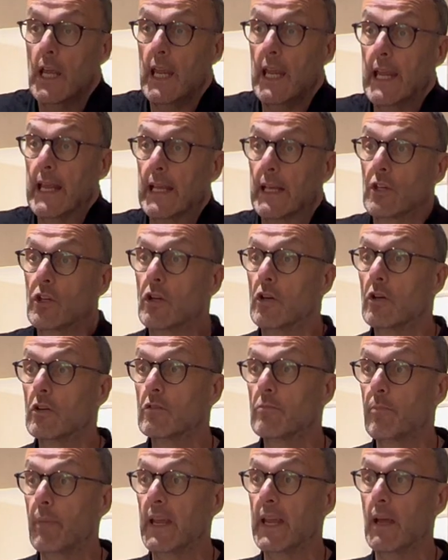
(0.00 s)
It
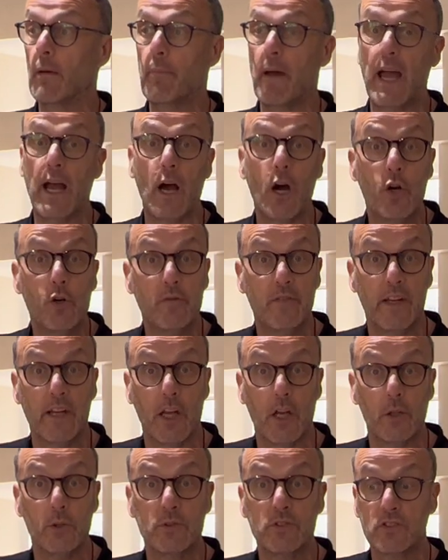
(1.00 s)
could be about
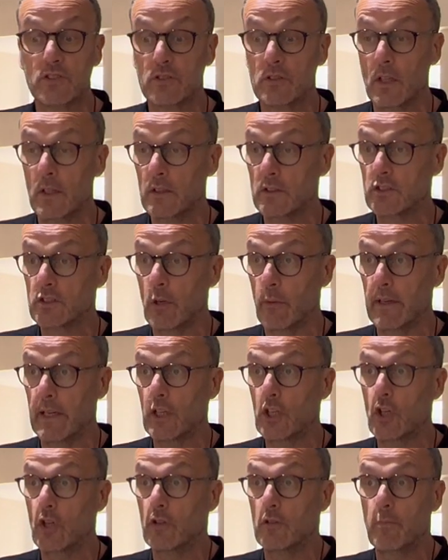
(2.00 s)
overuse. So it
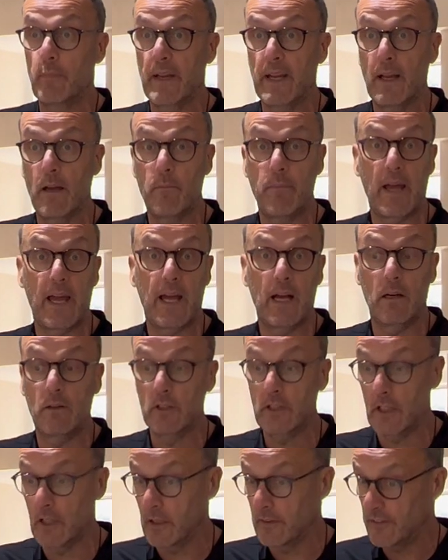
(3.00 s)
could be about,
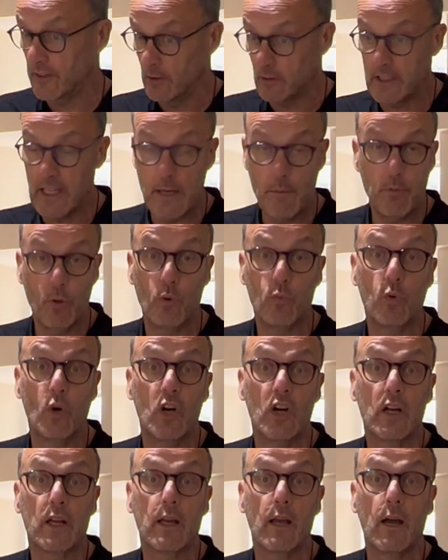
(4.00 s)
you know, if you're a keyboard
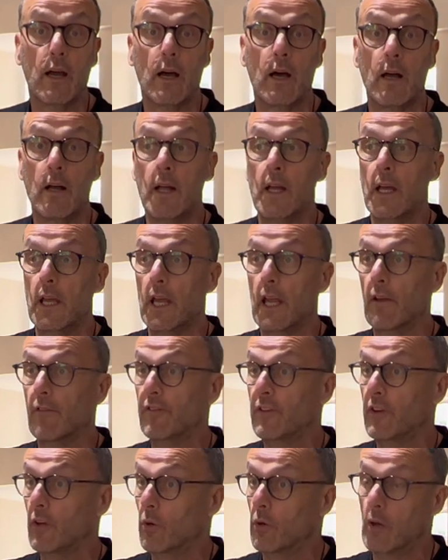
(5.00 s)
worker,
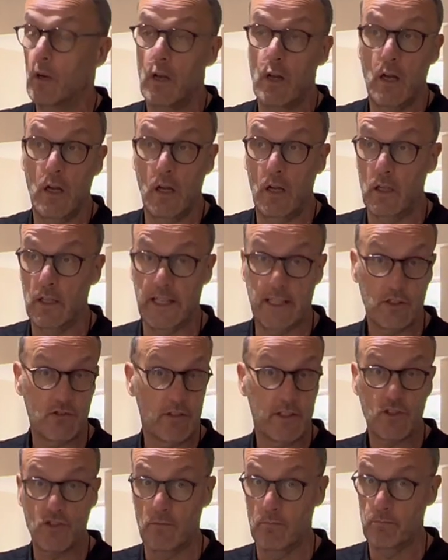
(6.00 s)
if you're an
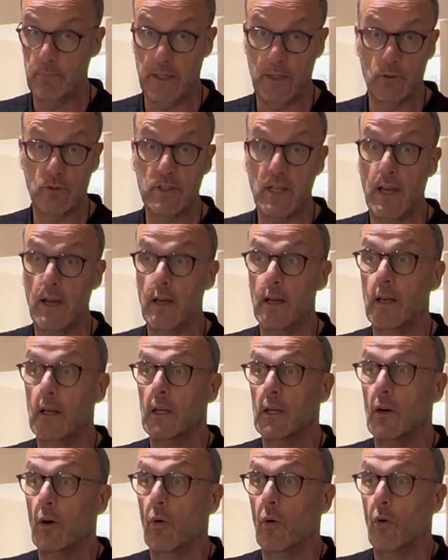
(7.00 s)
electrician, builder,
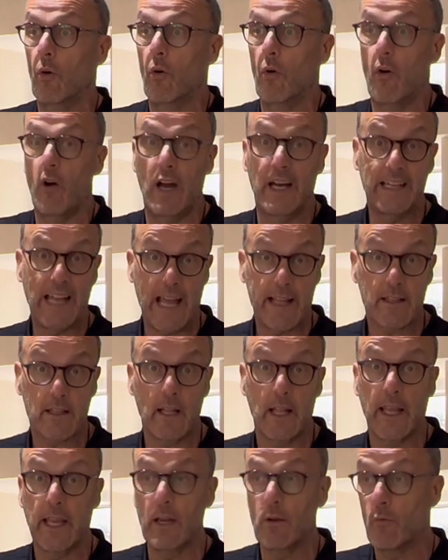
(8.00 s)
or an
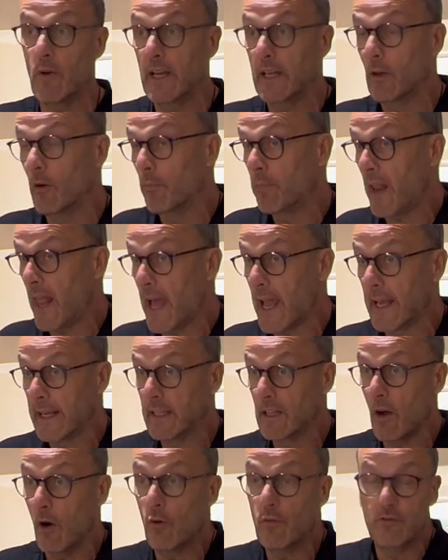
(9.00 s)
athlete where you're playing
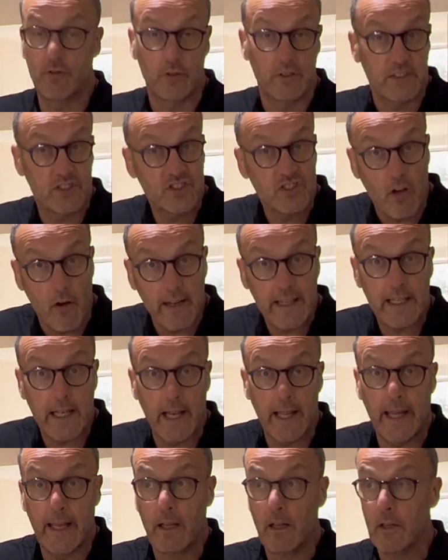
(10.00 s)
golf or the
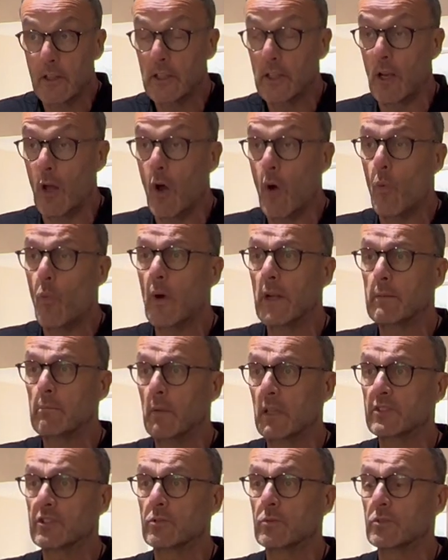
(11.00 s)
cycling, you know, when
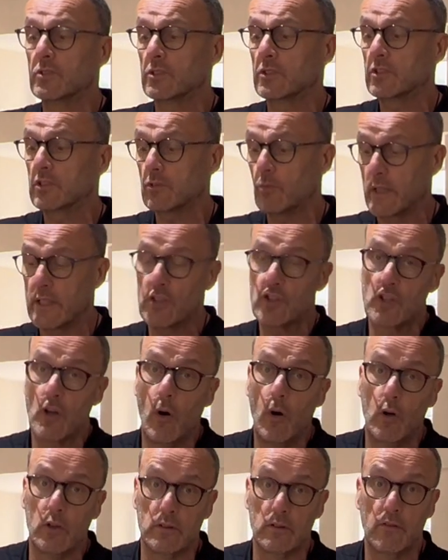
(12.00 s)
muscles are switched
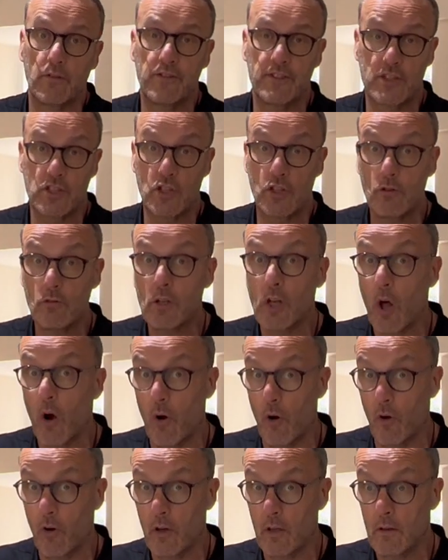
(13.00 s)
on for too
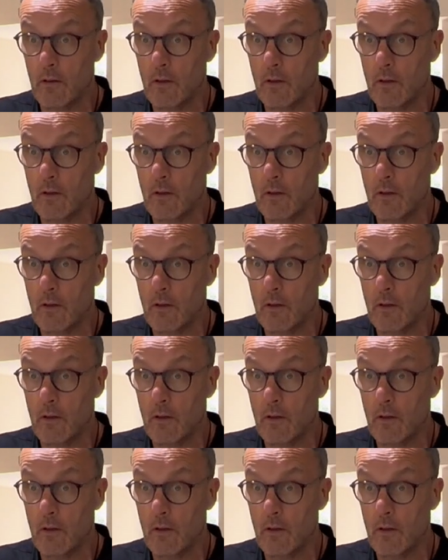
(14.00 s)
long